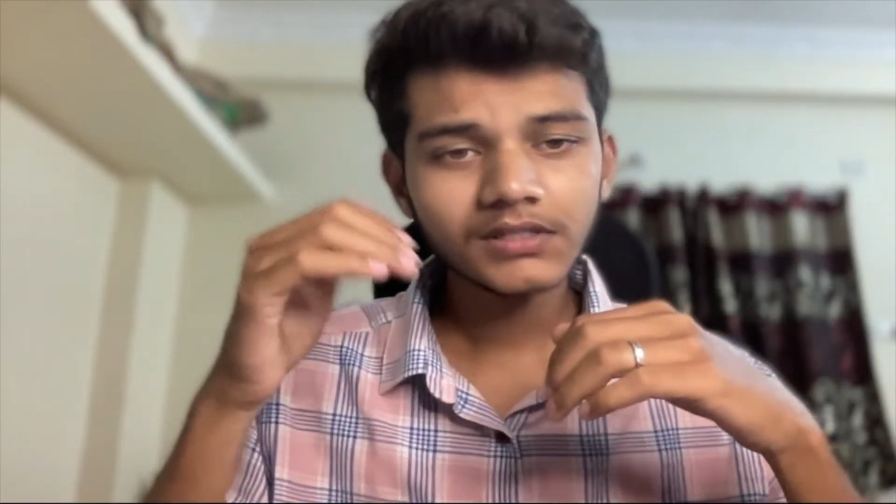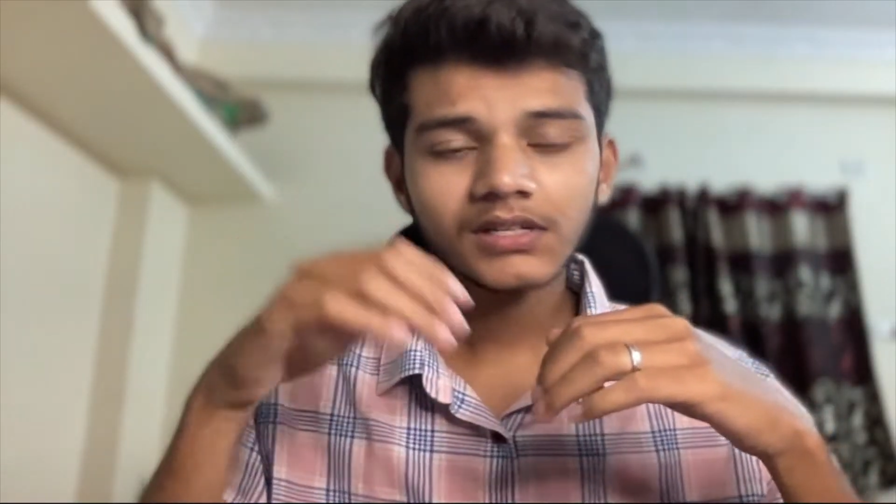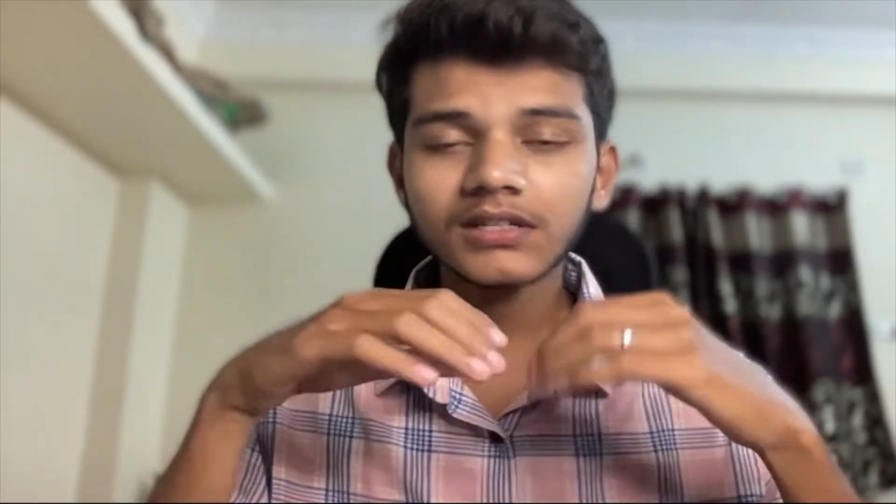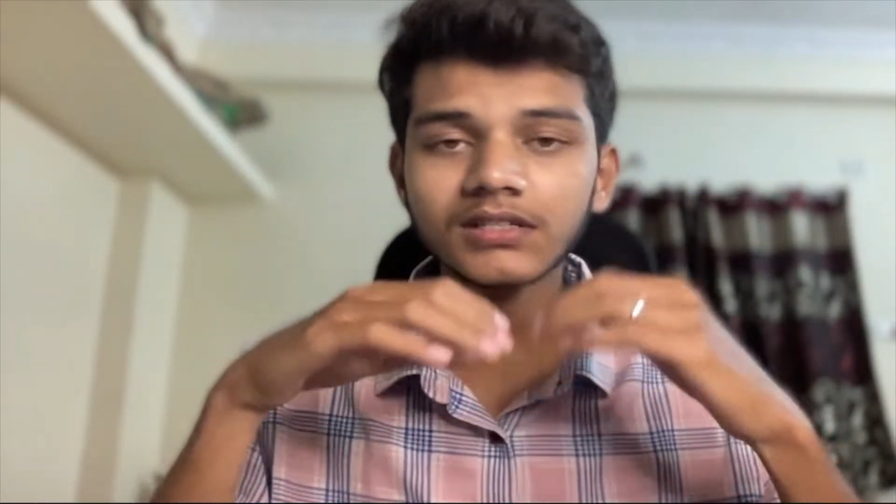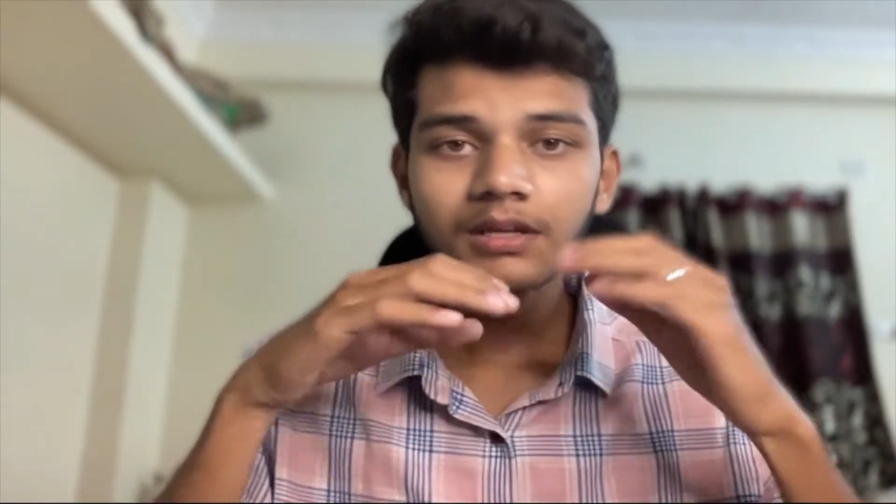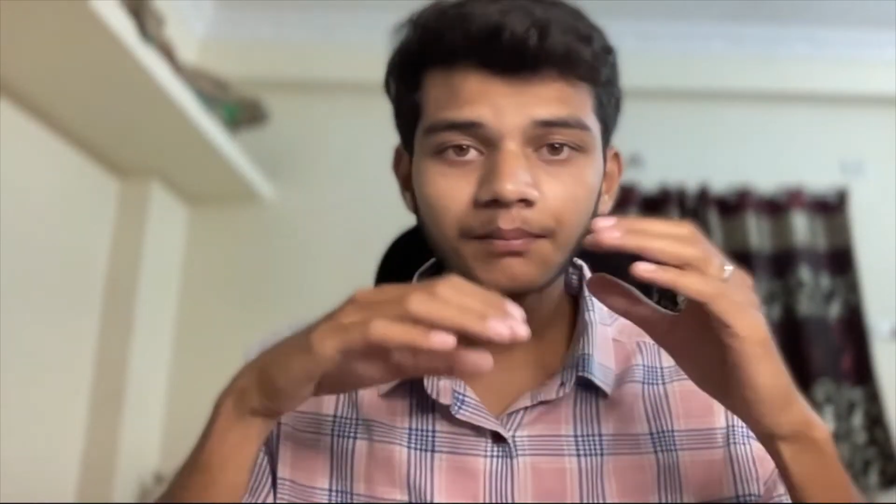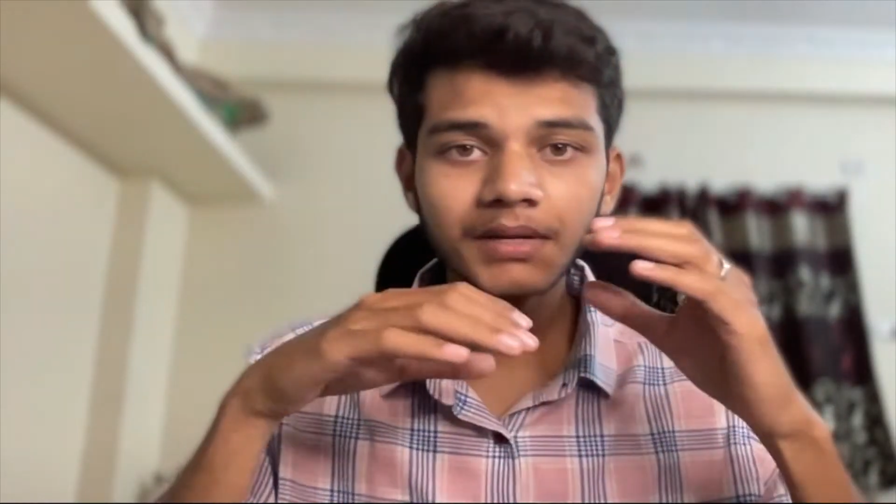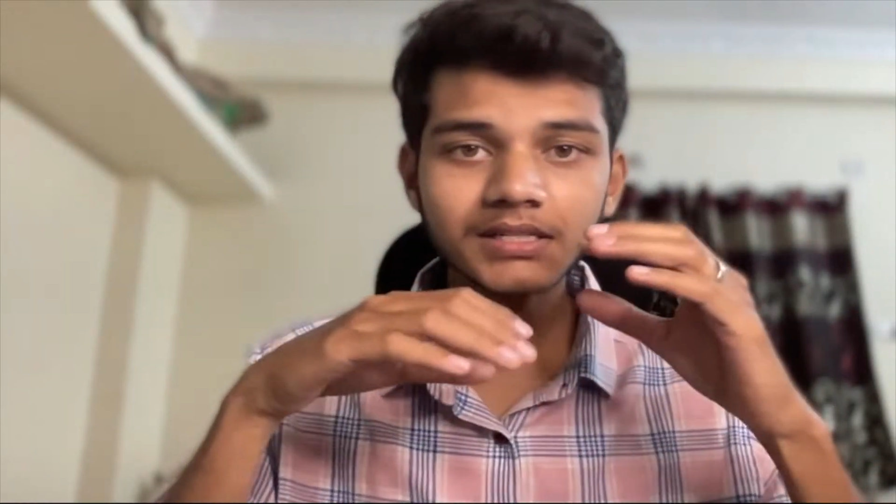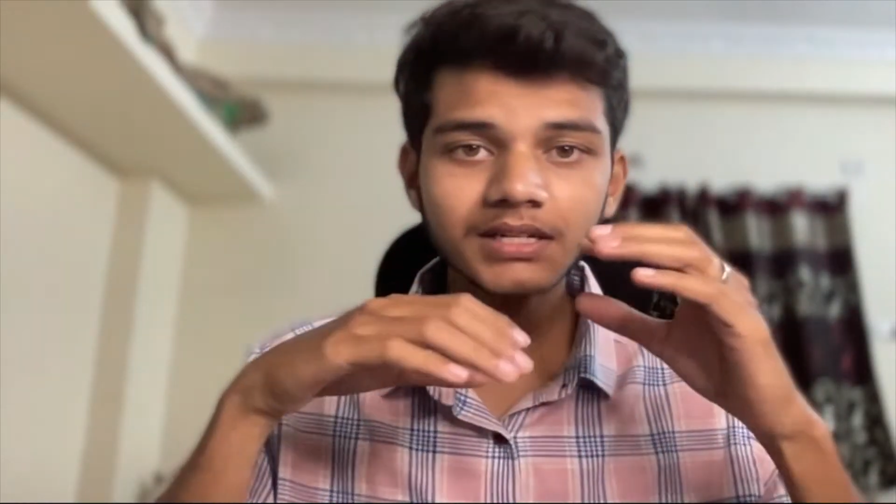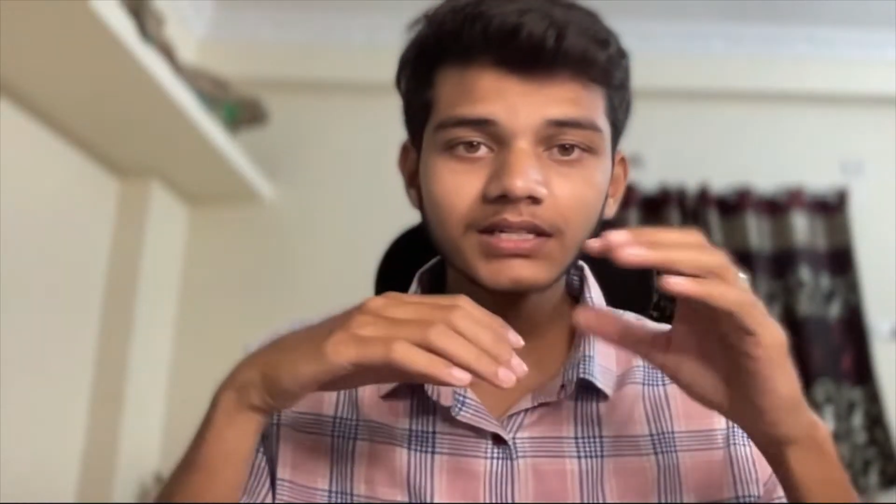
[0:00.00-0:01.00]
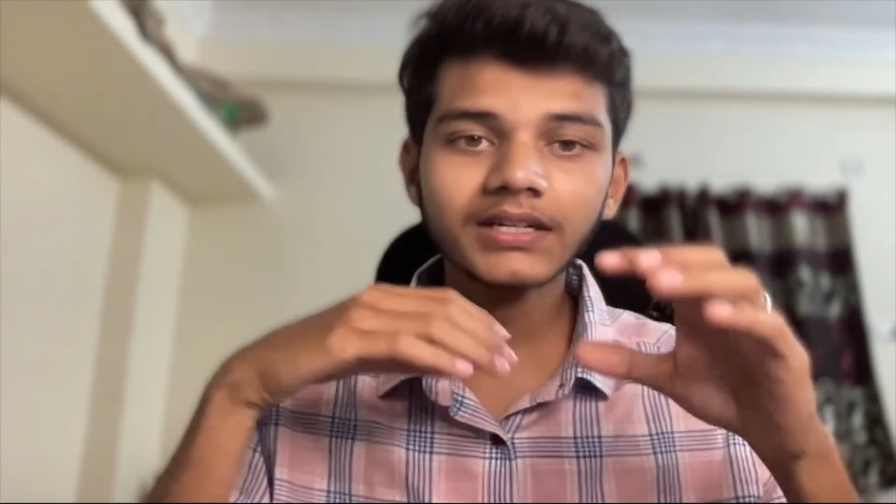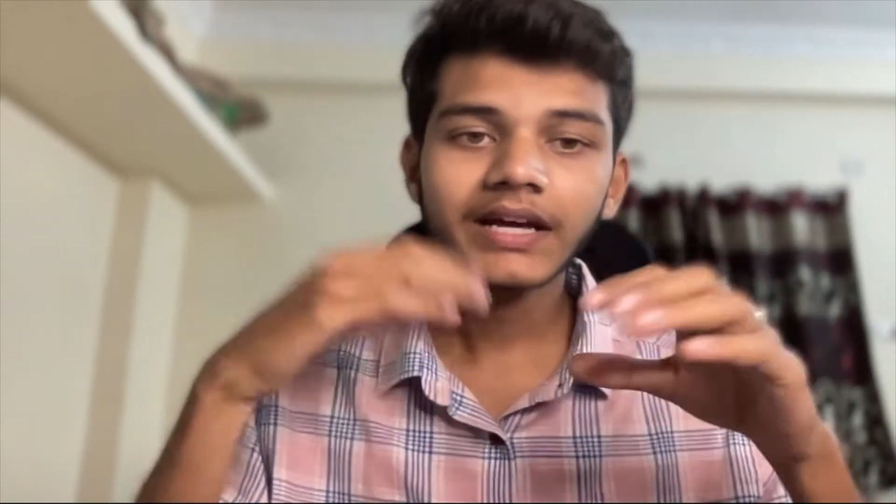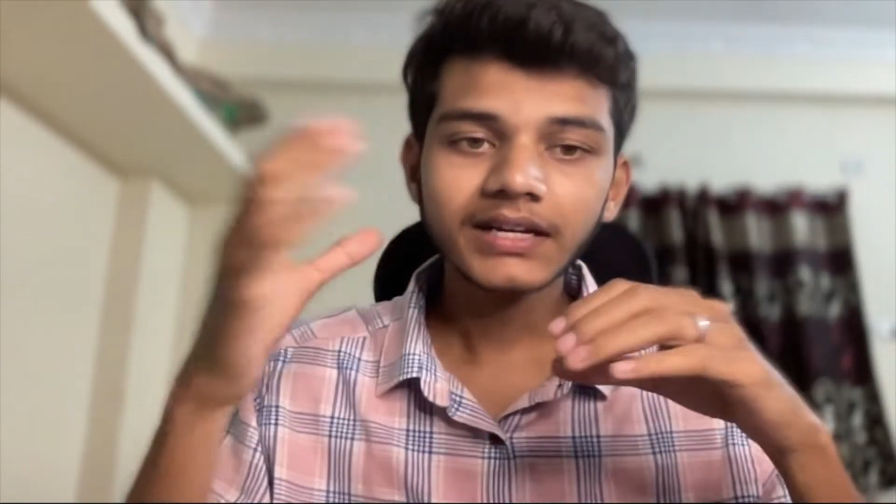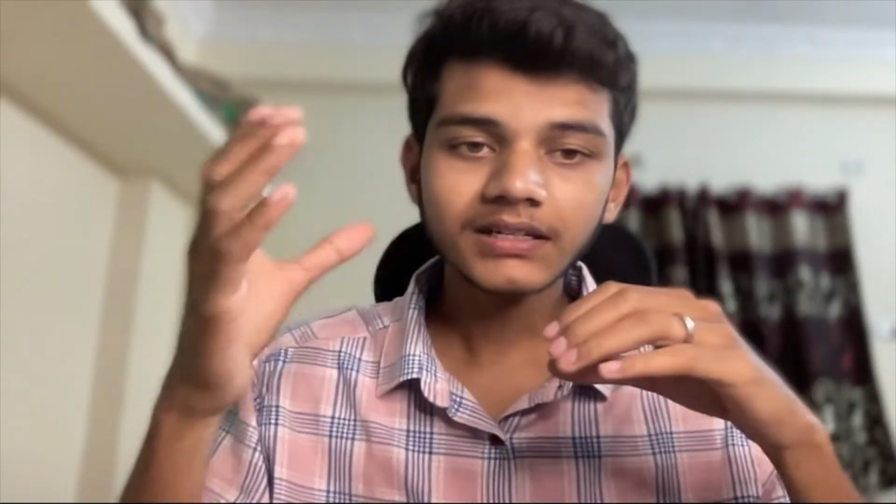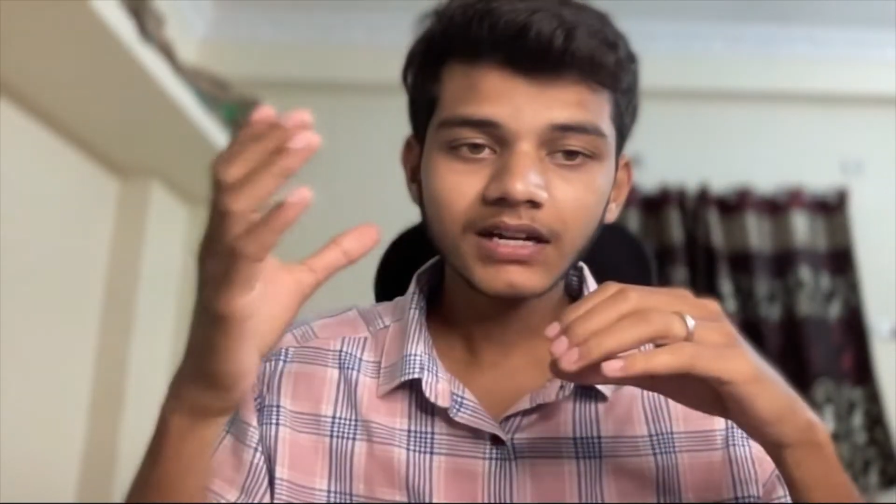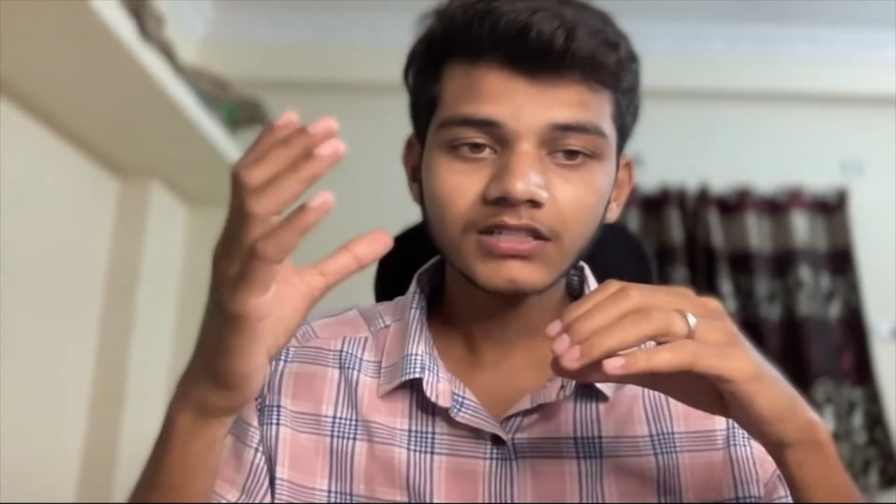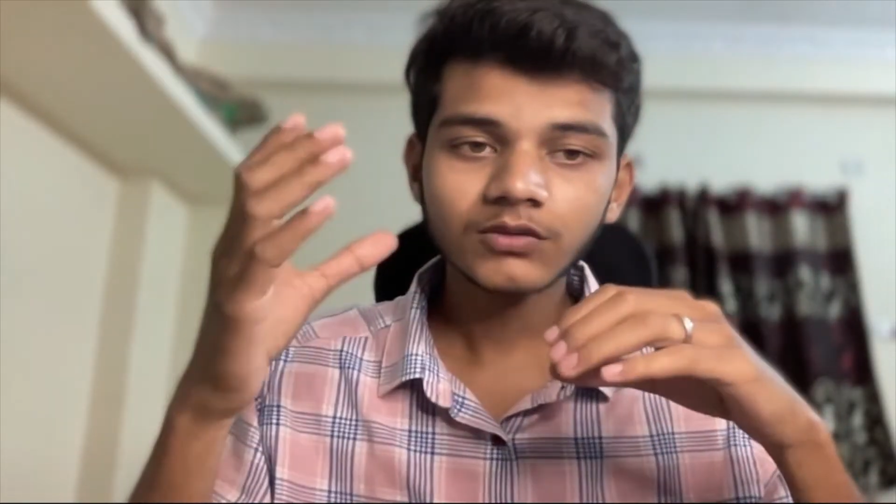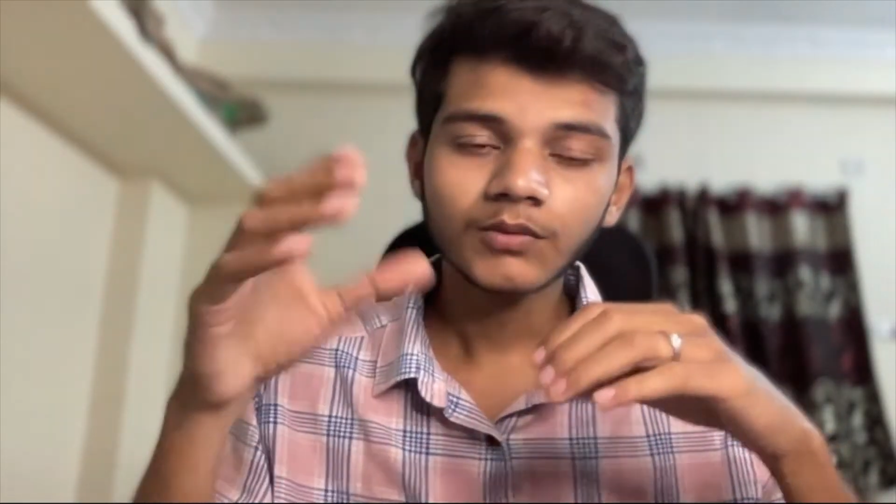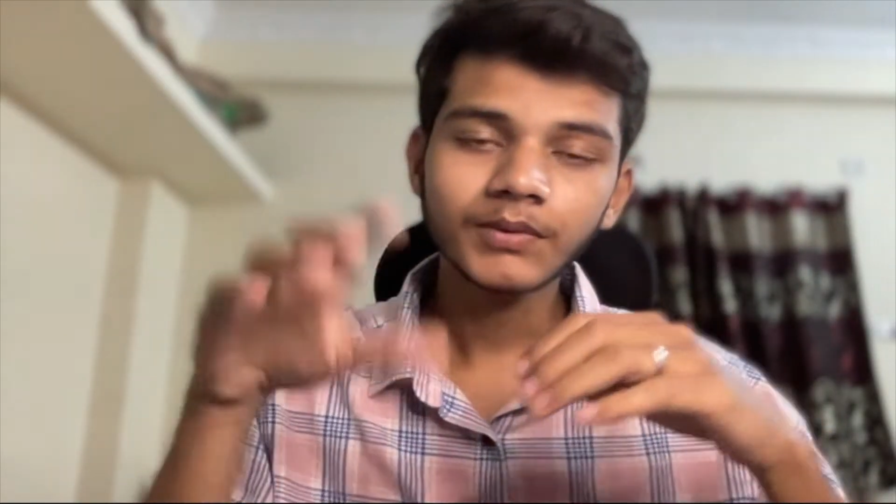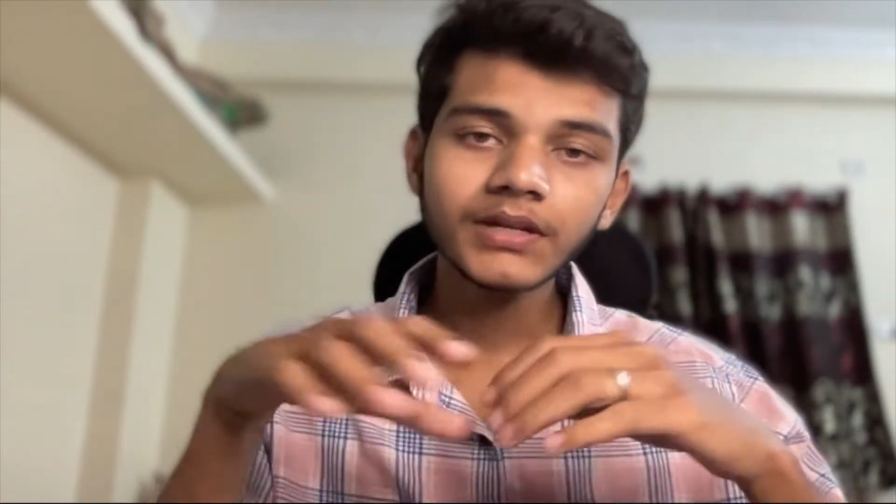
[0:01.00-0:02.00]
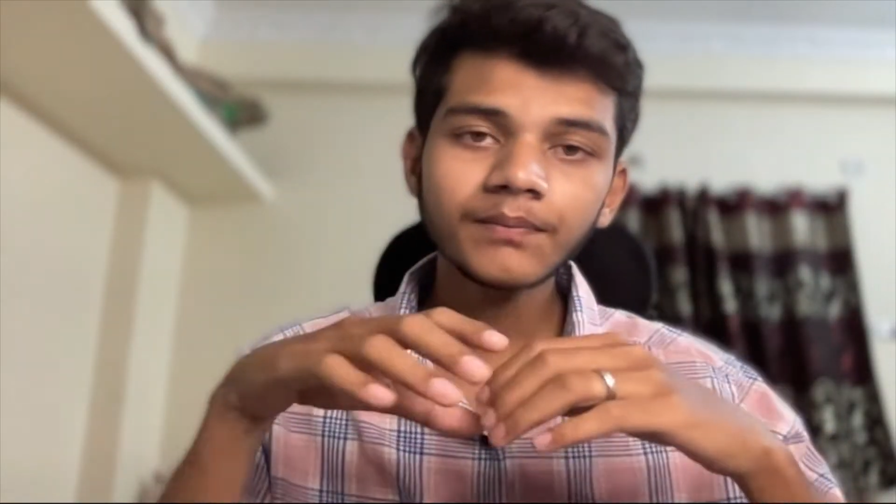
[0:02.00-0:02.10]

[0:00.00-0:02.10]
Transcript: then the simplest and the direct answer would be